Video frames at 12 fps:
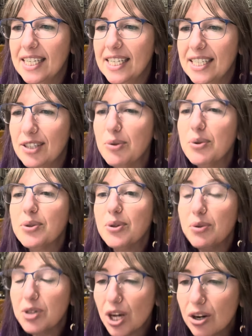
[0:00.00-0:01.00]

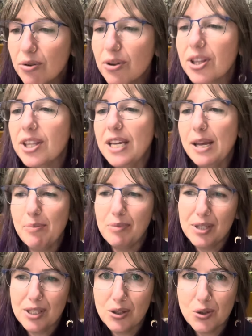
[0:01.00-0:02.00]
so general
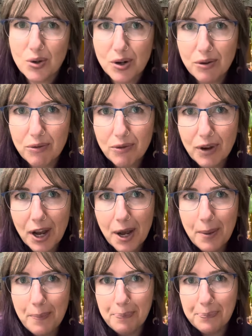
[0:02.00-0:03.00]
themes to sort of
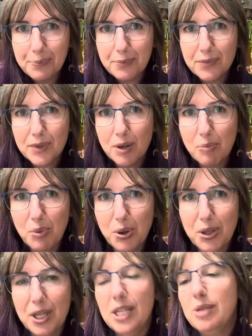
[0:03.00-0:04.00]

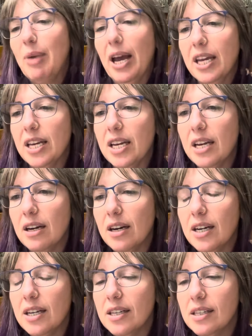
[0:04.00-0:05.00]
pull things back in here
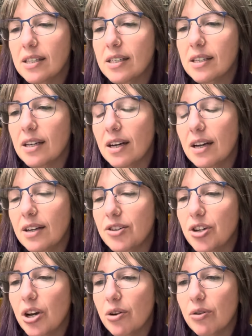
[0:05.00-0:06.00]
is
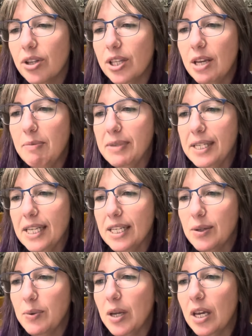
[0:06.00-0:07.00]
general themes
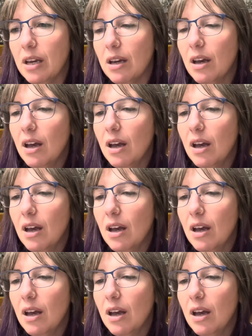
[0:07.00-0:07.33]
this week